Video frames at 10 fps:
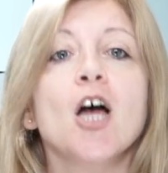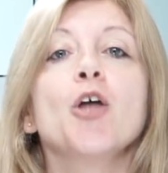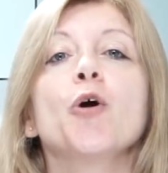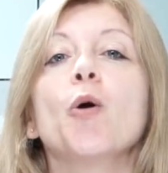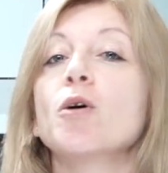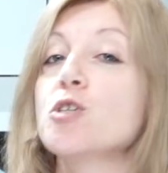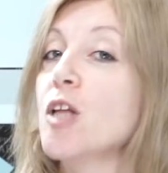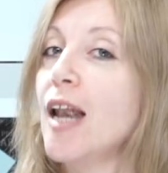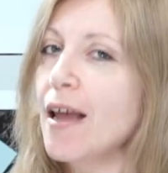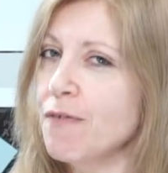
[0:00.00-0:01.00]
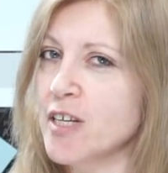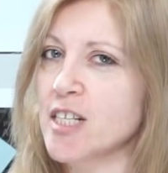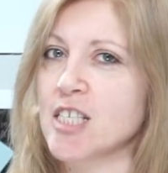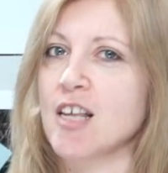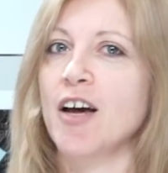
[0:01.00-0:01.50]
you go onto the
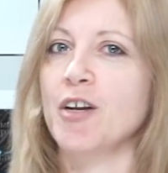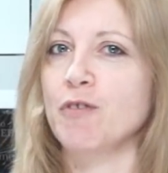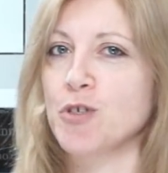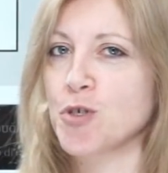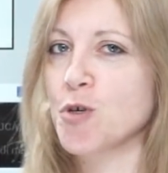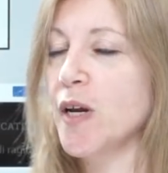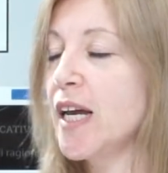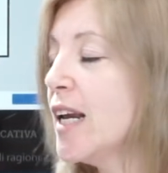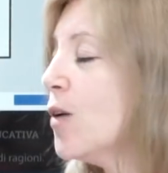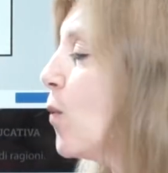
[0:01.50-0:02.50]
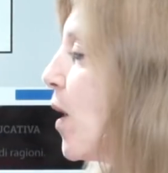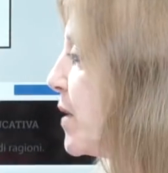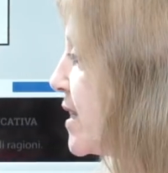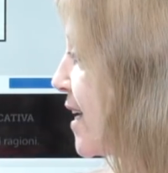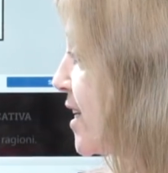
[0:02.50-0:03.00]
left-hand side of the screen where
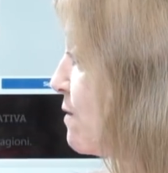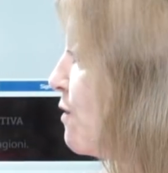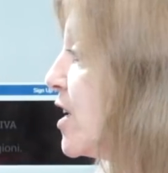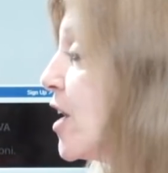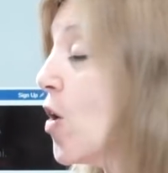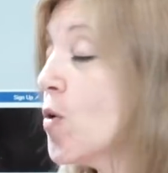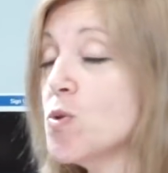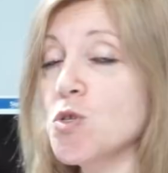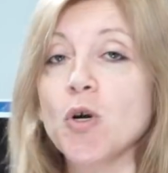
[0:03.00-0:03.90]
it says videos,